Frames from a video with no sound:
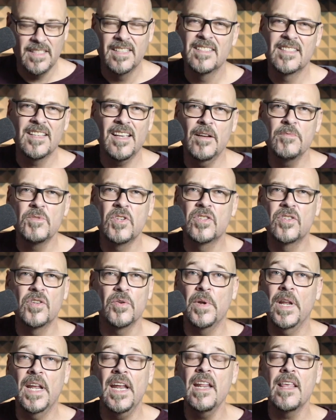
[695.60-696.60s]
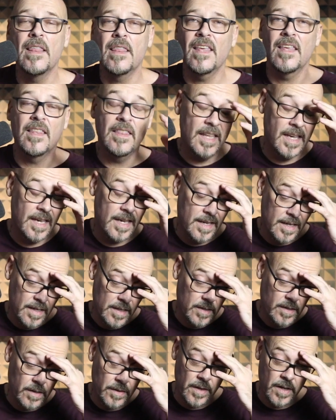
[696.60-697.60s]
See, I'm just doing anything there
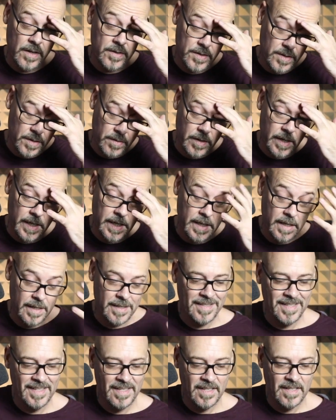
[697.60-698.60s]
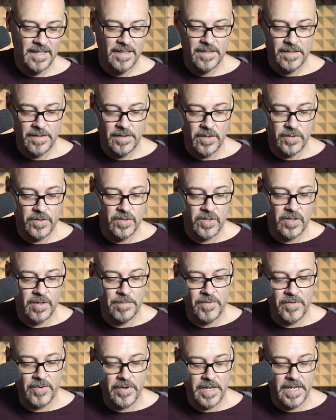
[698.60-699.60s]
on those 3. Those top
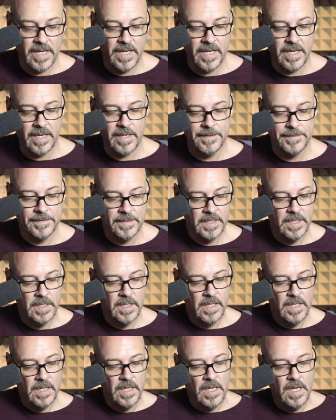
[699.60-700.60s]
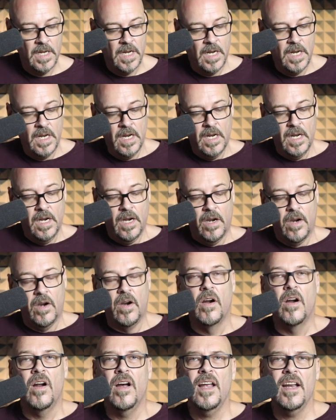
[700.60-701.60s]
3 here.
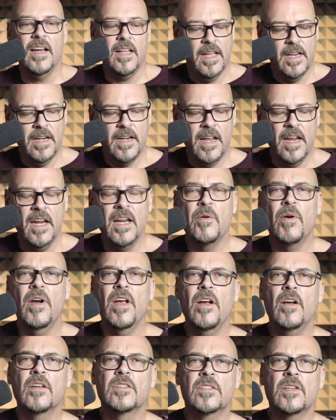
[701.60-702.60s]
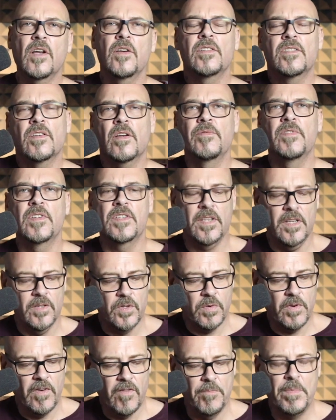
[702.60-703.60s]
Right, and anyway, so it's obviously a
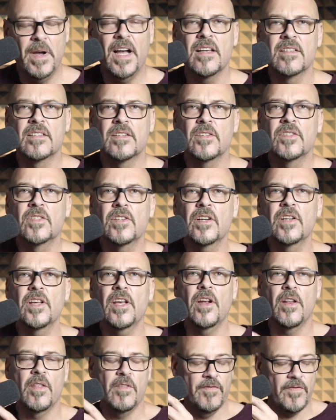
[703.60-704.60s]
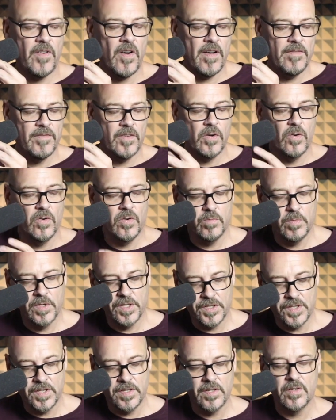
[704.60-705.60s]
12 bars, so it's got to go to the 5 chord,
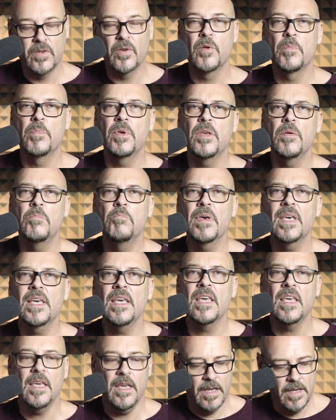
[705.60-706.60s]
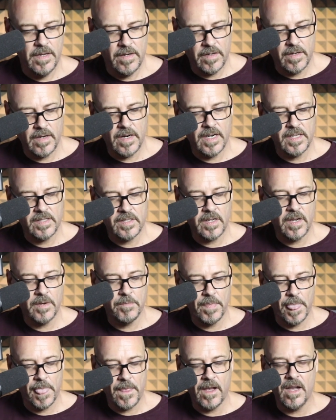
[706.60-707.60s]
which is going to be B, right? So
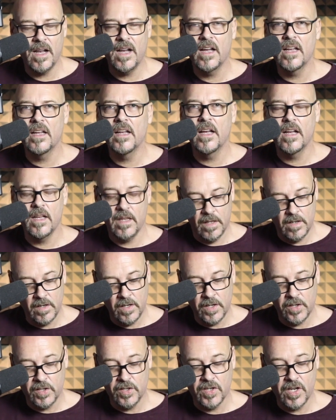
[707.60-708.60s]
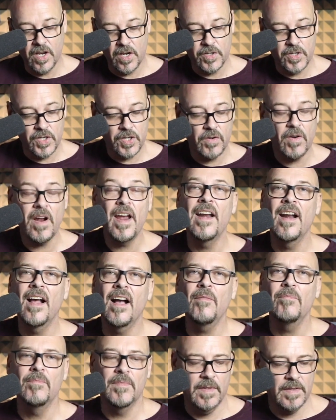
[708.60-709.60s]
you can go straight
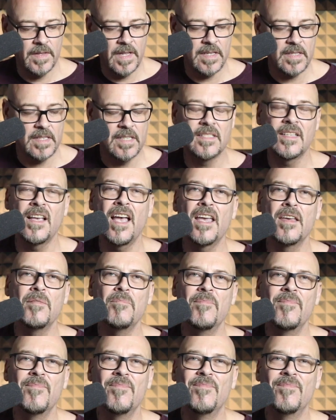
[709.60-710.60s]
up, that same